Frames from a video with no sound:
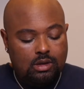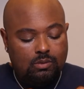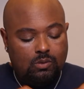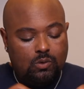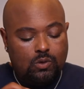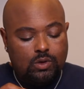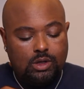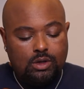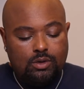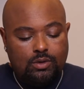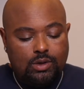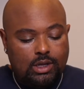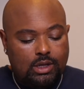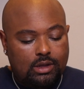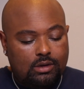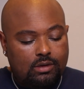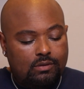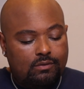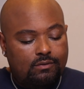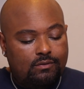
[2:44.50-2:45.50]
I'm going to go
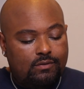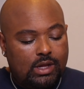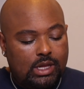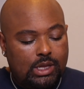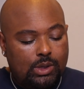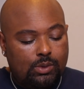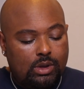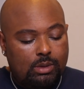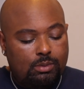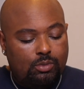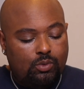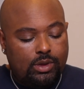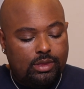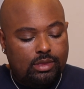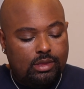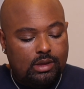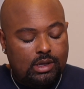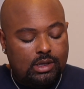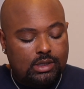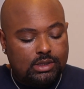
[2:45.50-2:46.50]
ahead and follow up
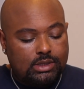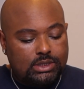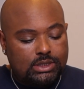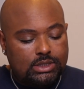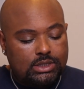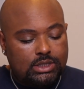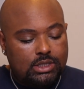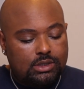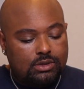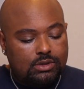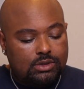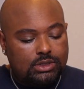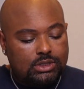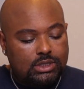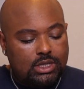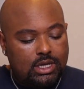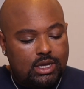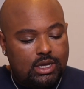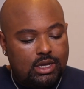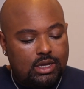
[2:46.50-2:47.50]
with the concealer
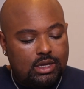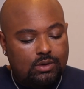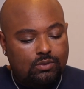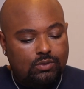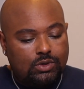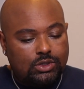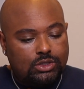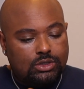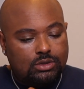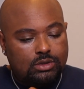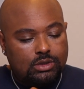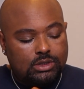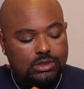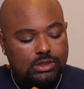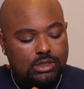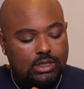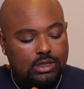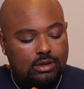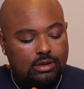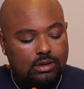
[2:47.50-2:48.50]
side, which
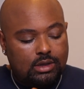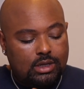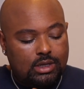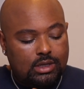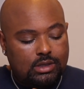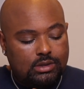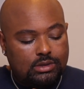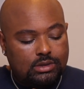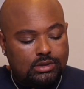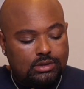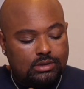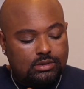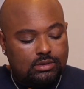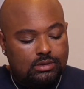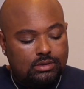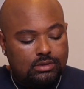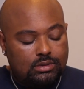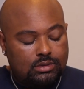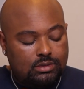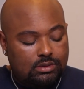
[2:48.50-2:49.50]
looks like that.
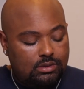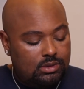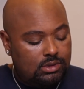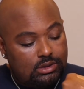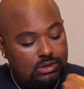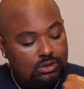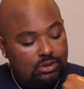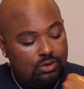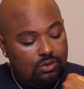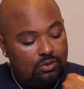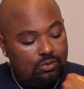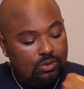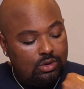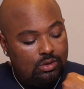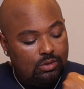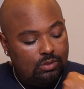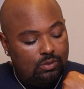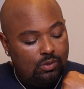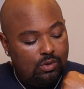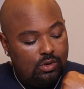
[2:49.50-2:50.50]
There's no
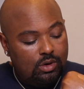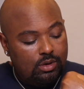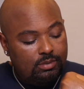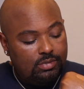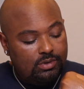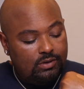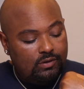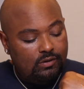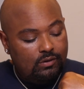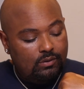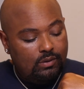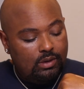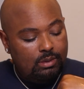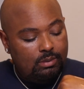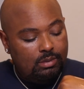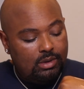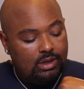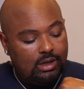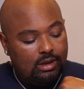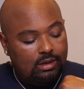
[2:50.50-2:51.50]
real warmth to
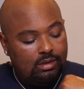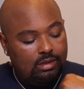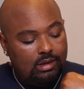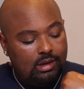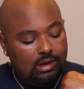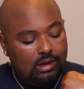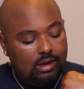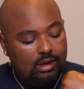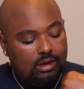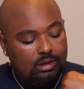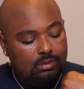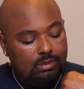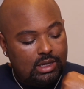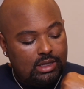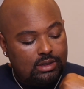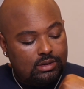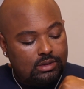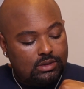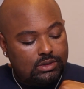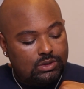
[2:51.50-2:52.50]
it, but I think I can
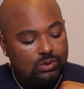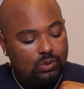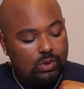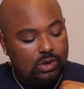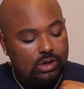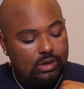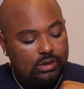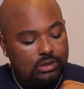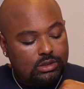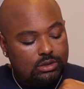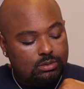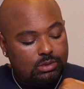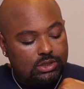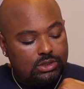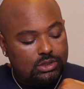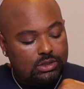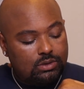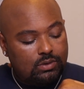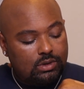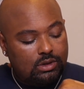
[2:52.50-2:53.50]
make this work,
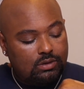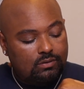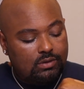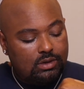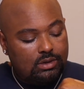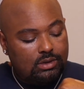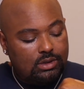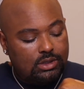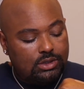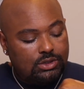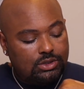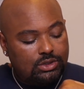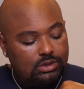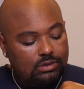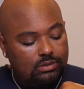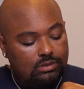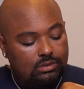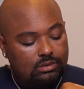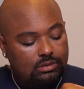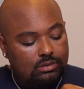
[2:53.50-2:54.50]
especially with the
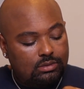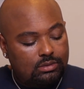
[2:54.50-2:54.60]
foundation.